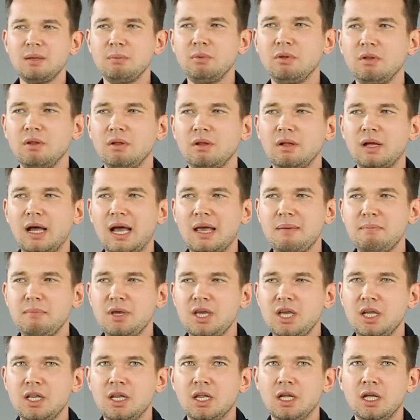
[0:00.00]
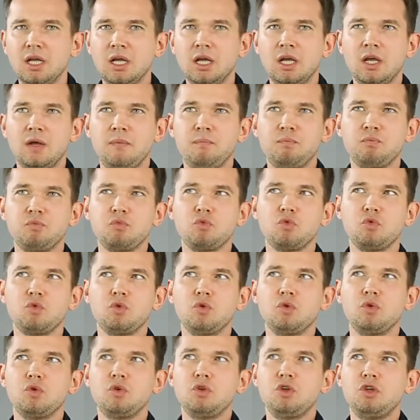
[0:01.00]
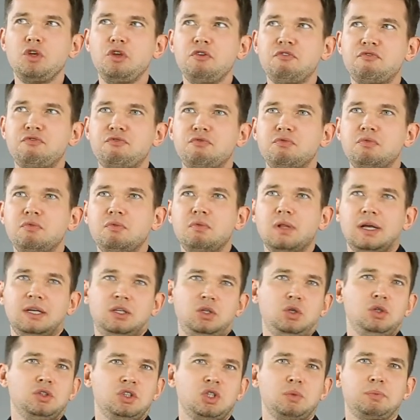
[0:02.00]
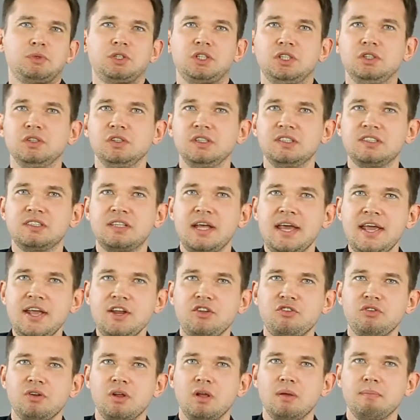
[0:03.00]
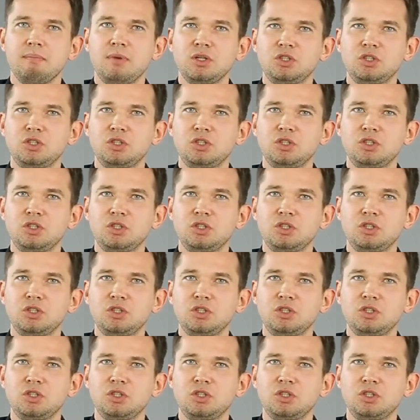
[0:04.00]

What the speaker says: table, I mean if like you're super early stage,